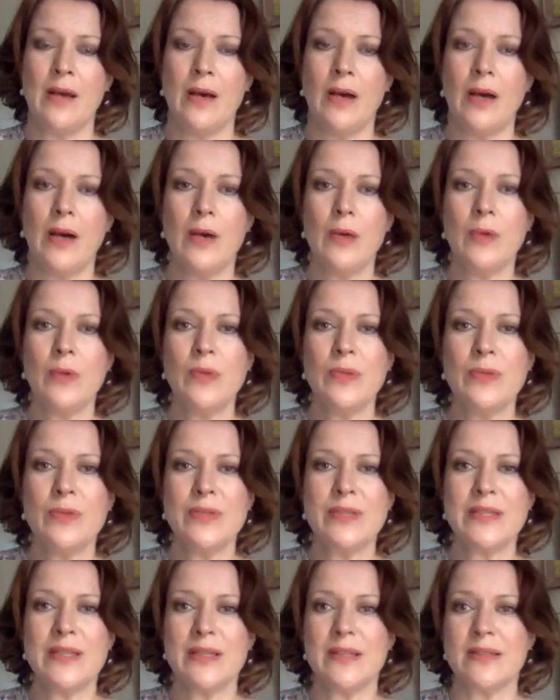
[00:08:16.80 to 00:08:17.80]
are all the
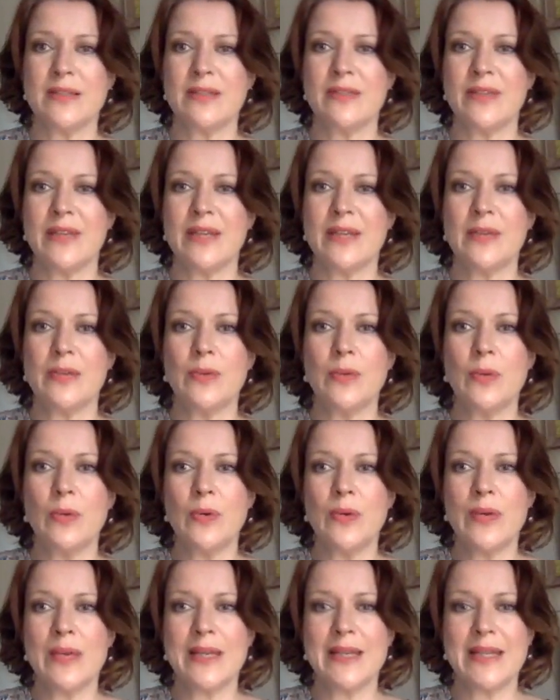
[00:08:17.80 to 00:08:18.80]
result of
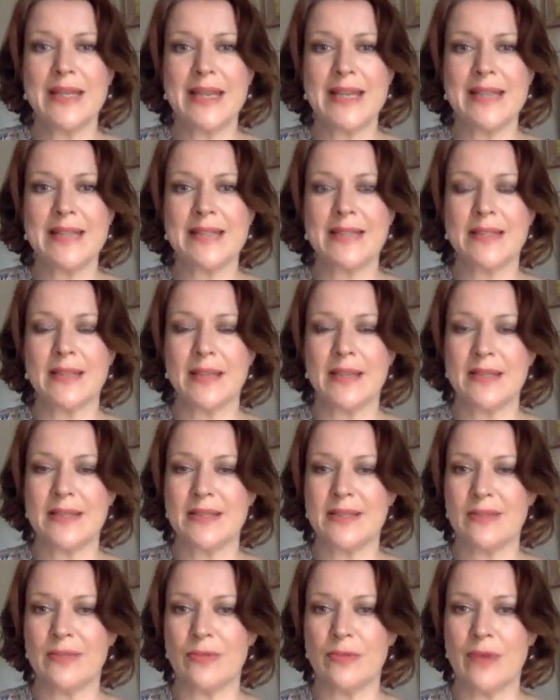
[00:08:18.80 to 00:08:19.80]
ignoring the
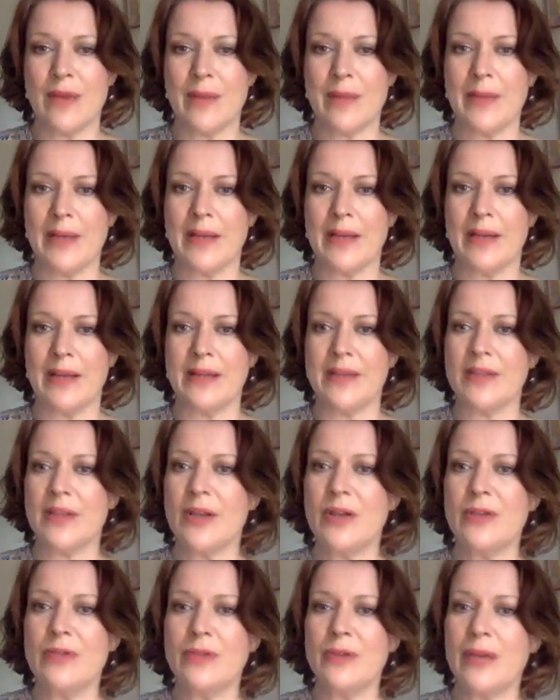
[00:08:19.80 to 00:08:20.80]
insights of grammar and
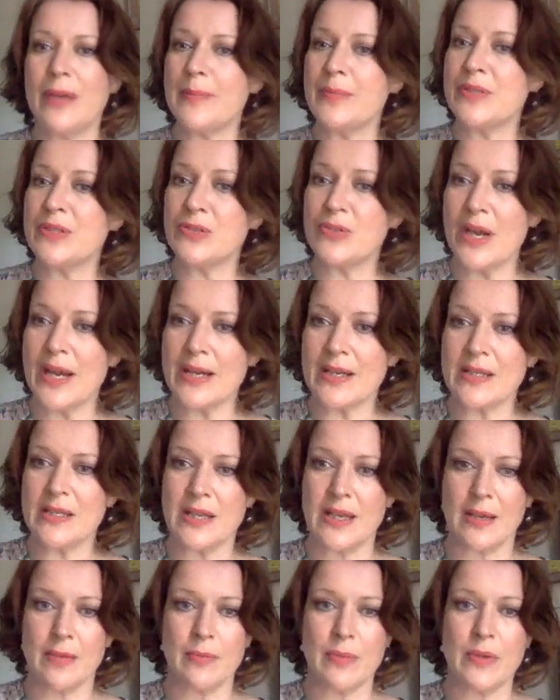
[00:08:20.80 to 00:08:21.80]

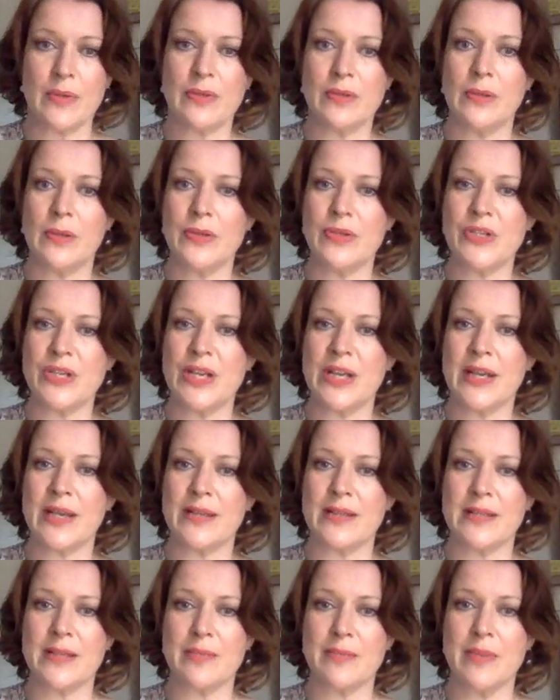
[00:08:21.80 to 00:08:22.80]
over-abstracting both logic
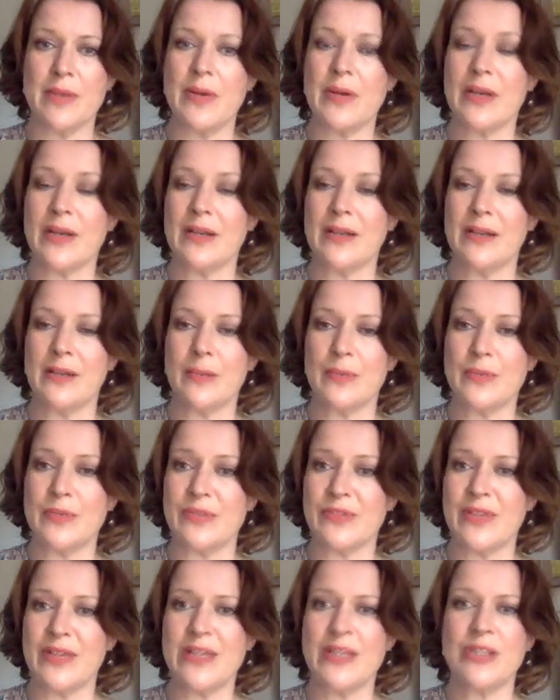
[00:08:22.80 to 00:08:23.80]
and empirical
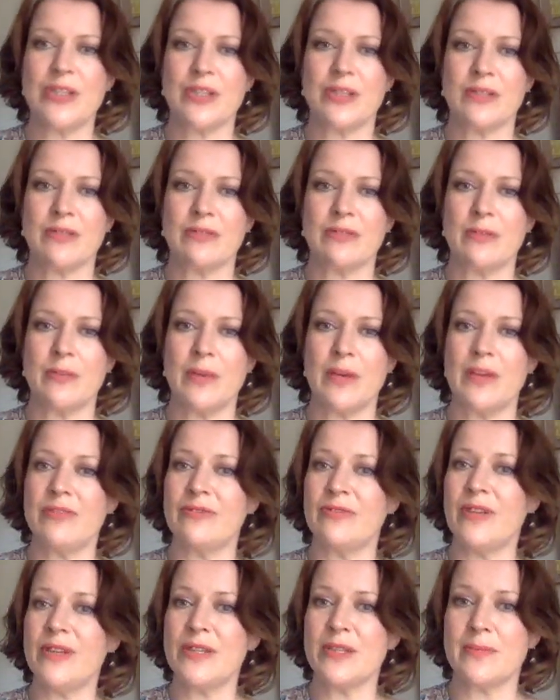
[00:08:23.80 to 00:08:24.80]
observation from our
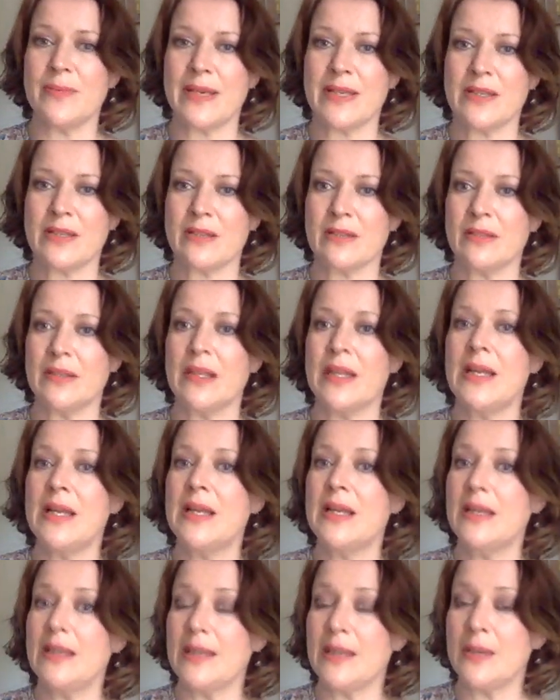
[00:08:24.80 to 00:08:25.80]
fundamental
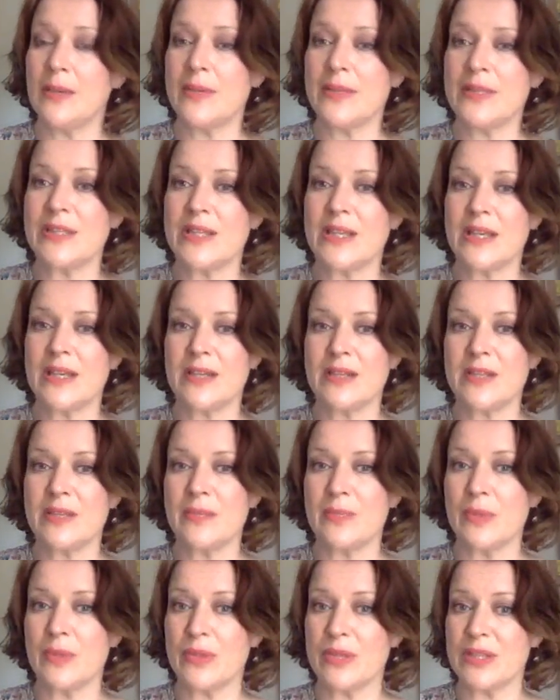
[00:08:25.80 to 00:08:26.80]
linguistic and
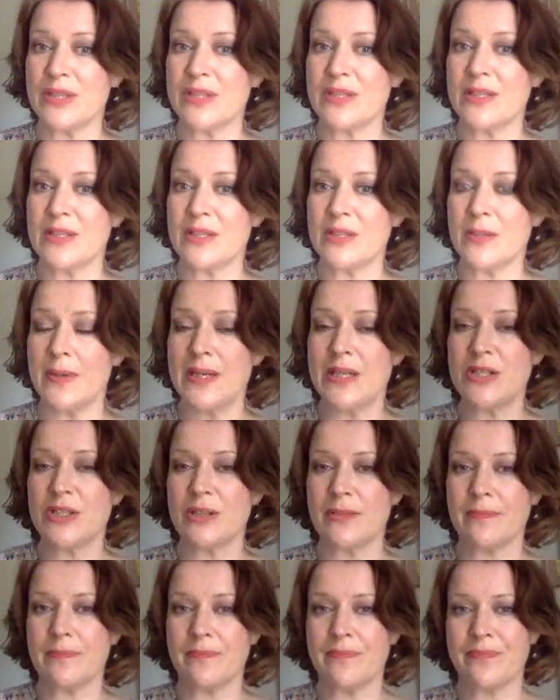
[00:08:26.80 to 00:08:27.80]
embodied
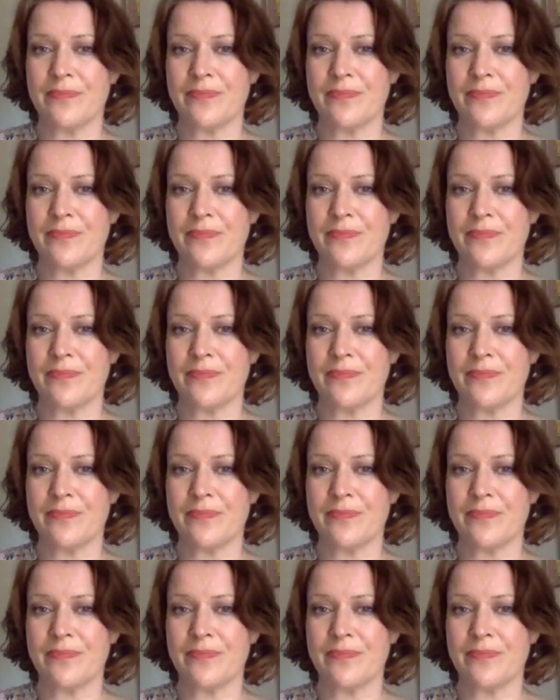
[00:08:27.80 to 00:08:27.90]
situation.